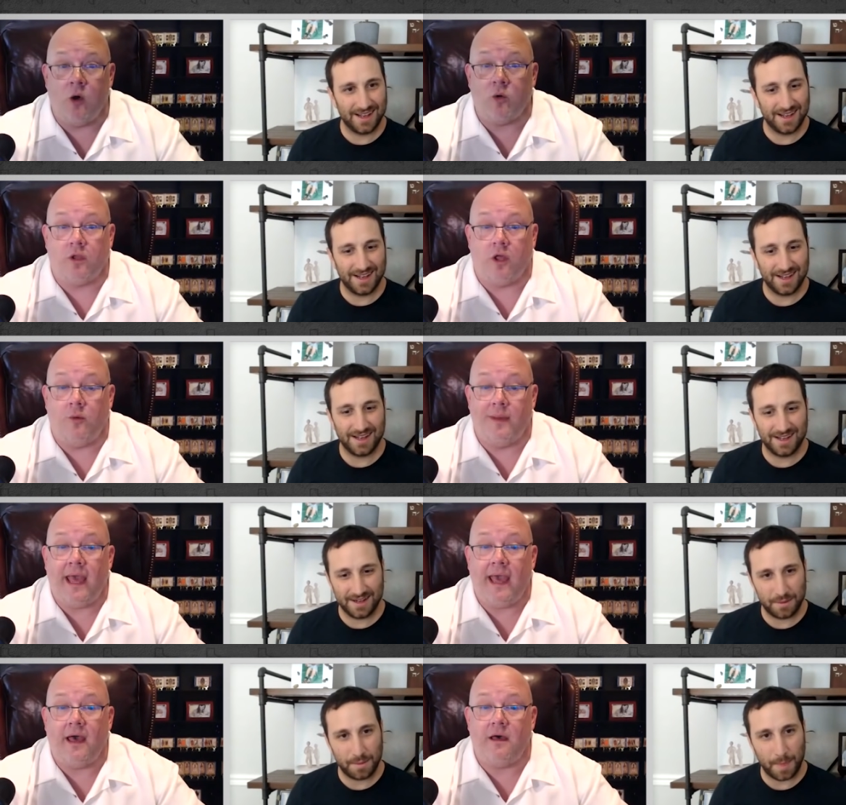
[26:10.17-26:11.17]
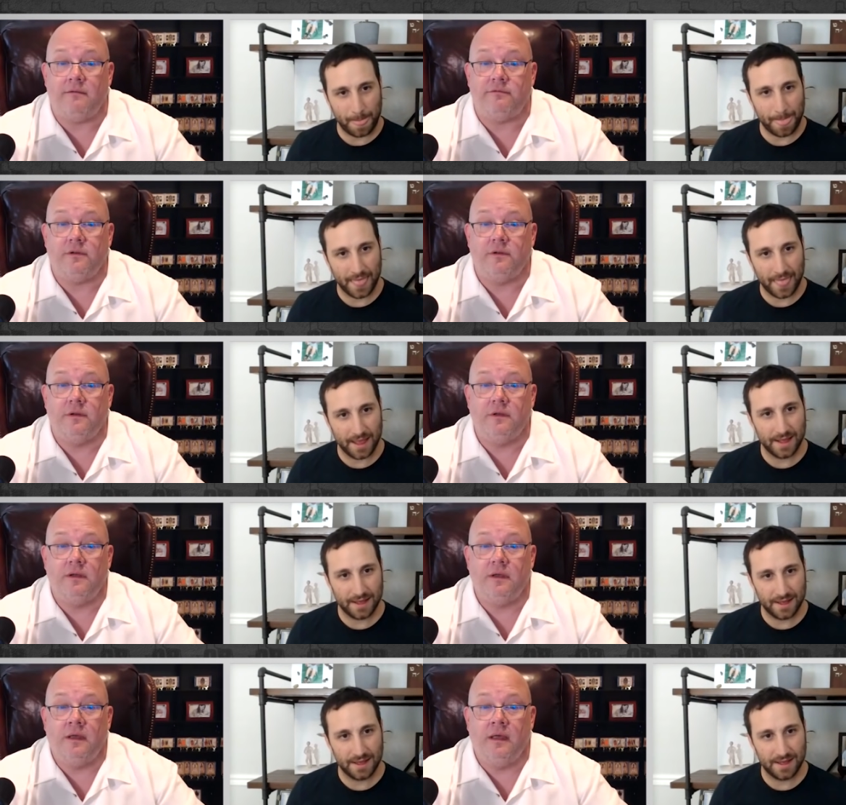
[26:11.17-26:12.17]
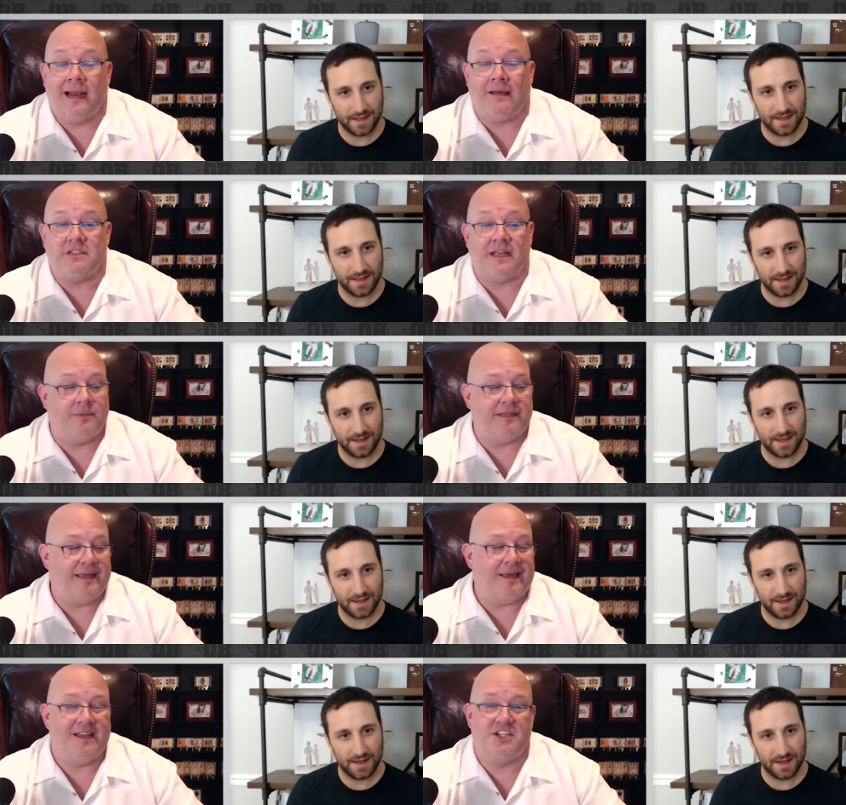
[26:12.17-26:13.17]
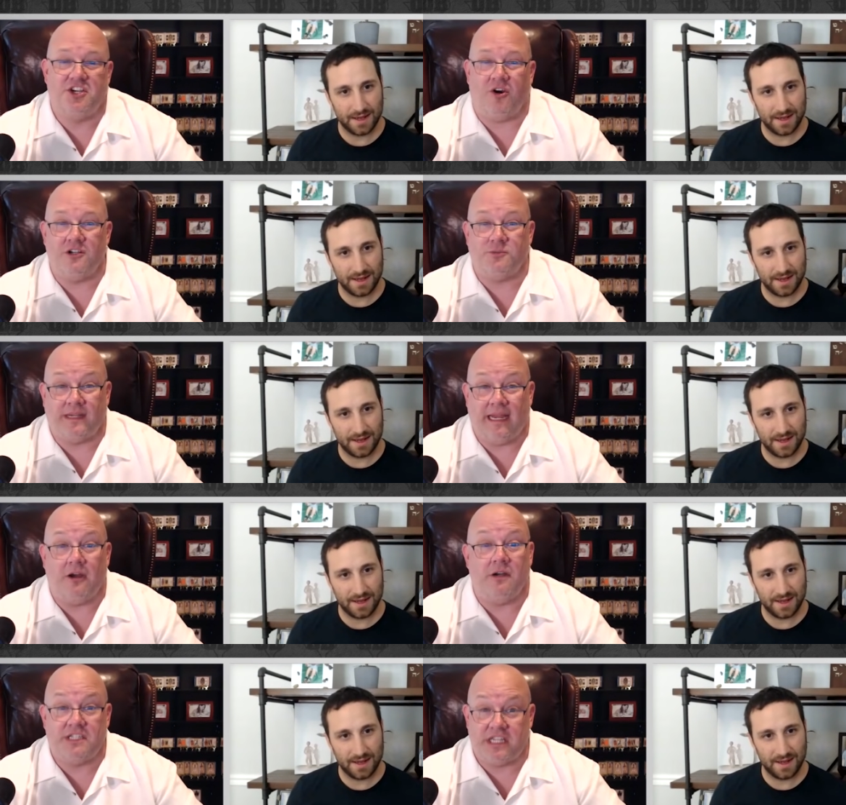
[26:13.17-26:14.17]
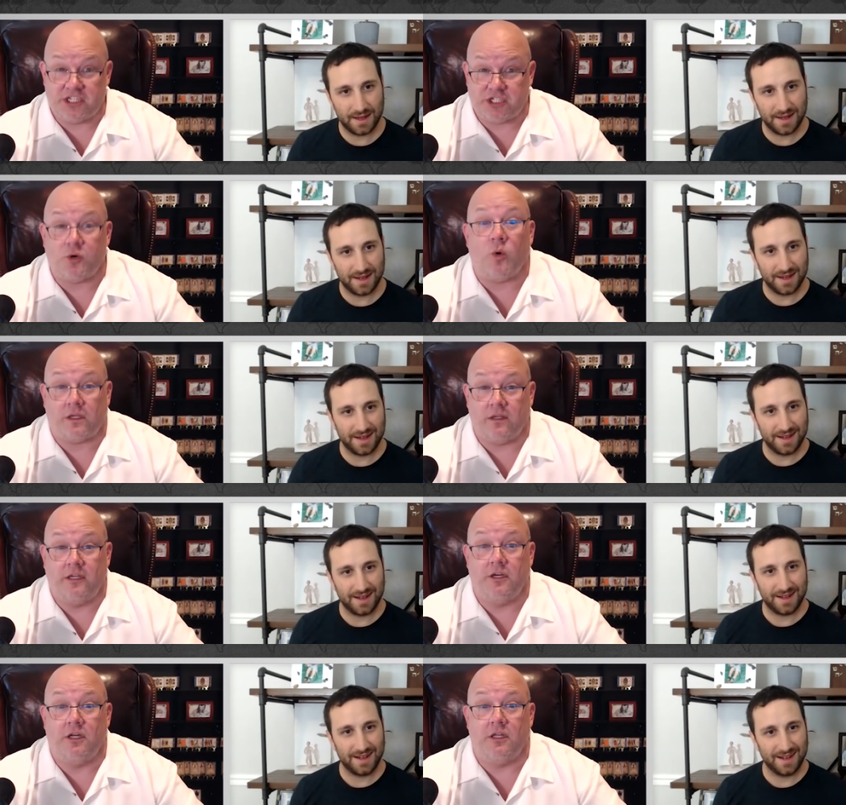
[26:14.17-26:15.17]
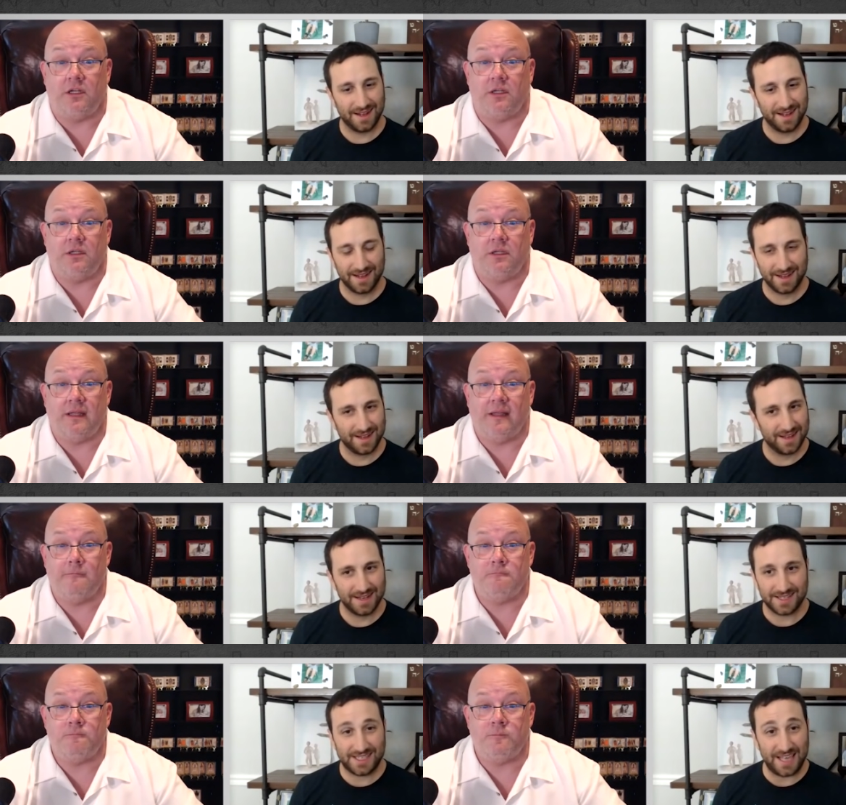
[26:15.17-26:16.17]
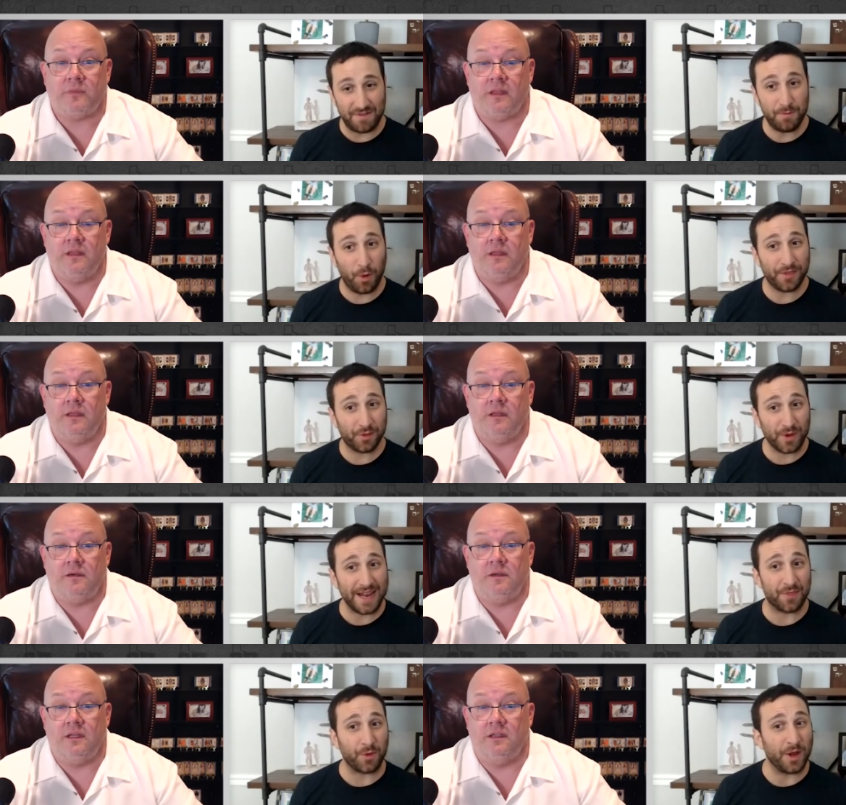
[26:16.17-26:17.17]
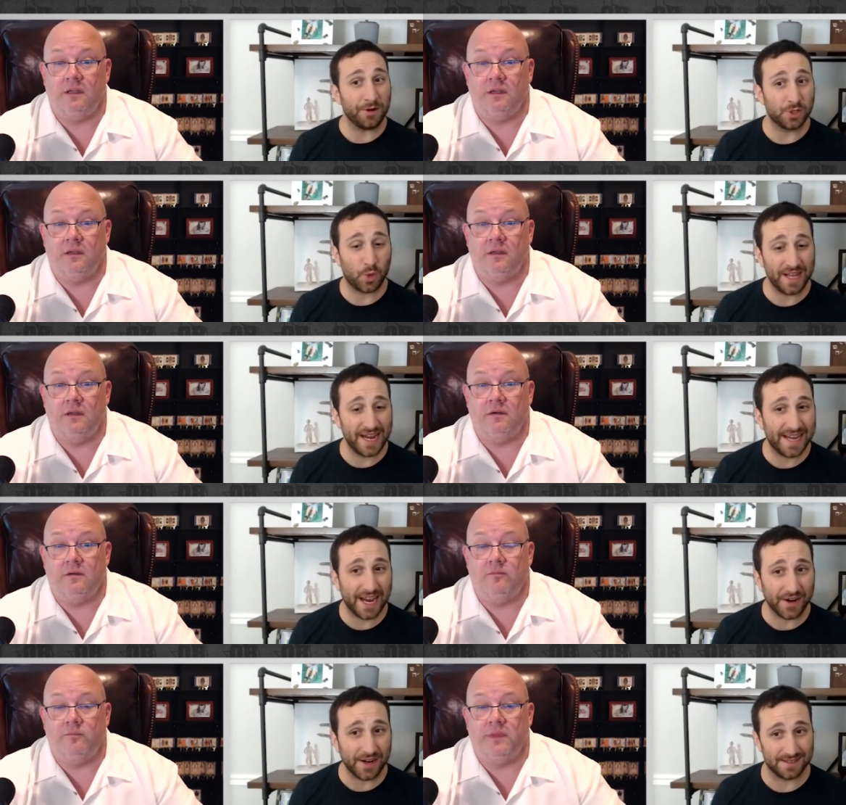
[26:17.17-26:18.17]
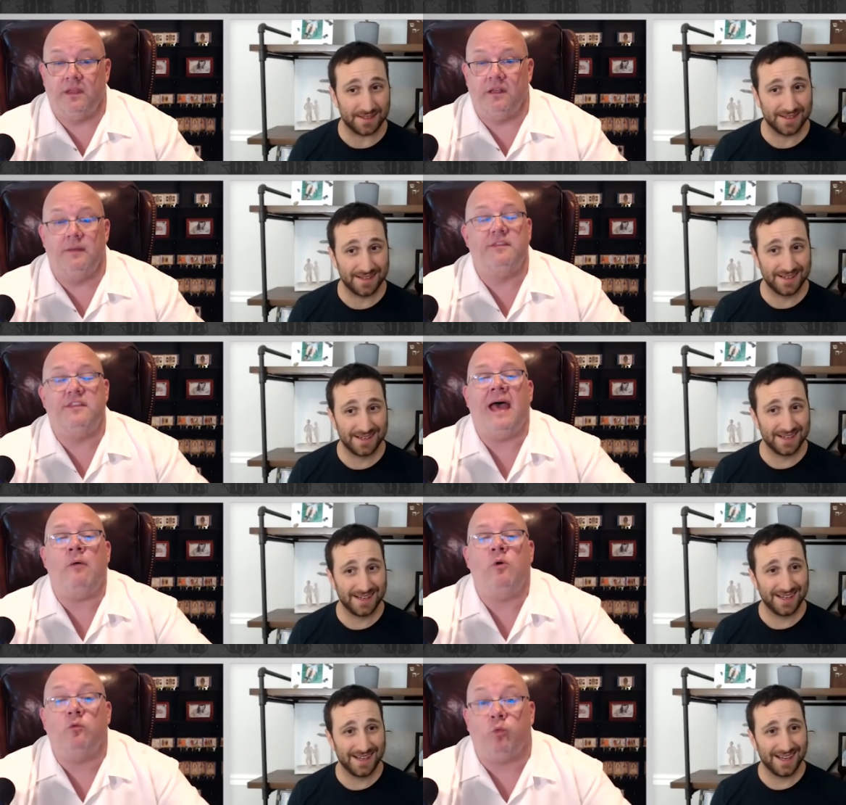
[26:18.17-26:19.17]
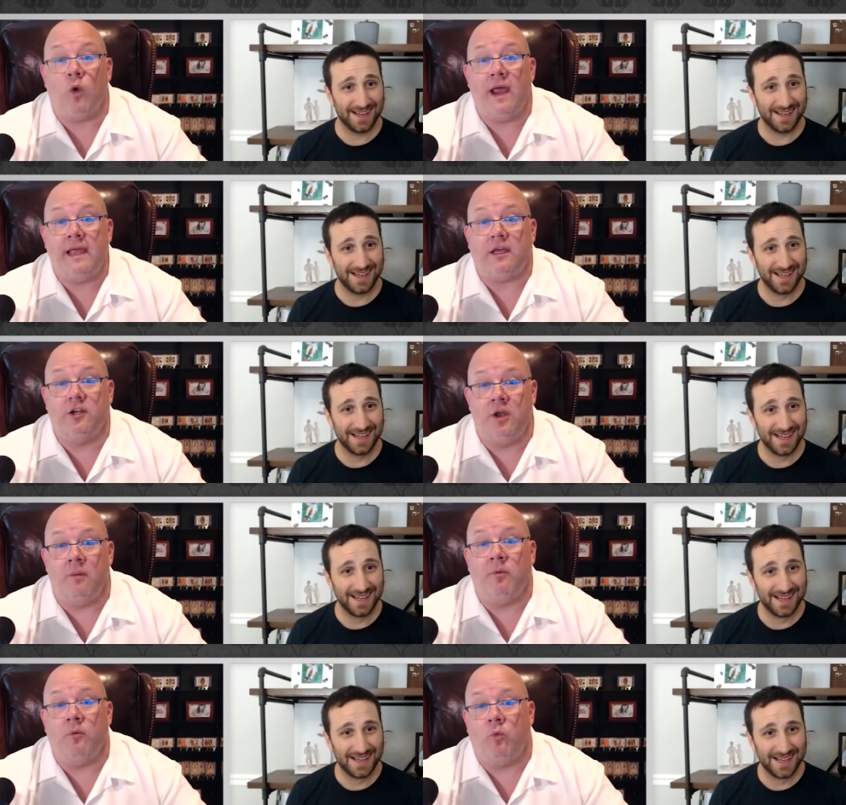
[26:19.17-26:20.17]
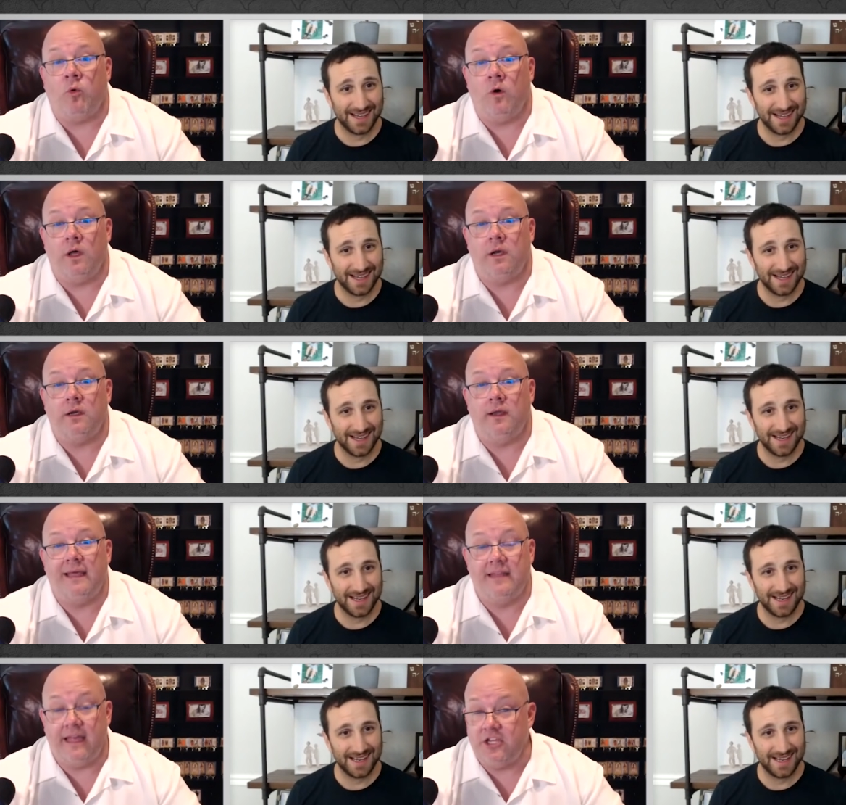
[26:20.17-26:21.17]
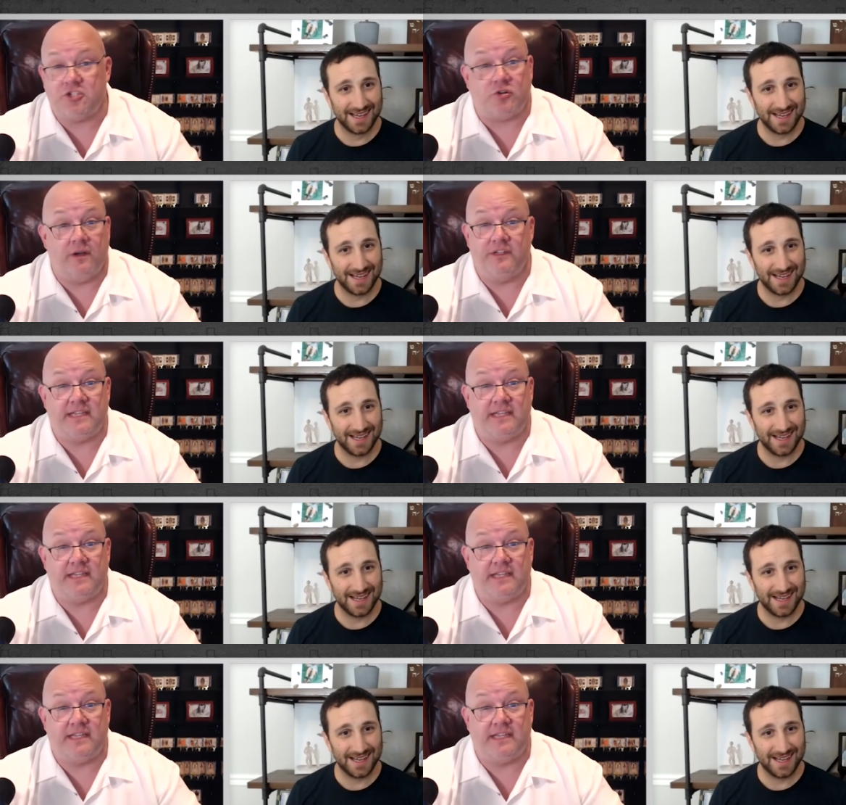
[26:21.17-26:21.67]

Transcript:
Speaker 1: Oklahoma have. And I was like, but yeah, his yards per carry is historically good.
Speaker 2: 7.3 and 328 carries.
Speaker 1: That would rank number one in the history of the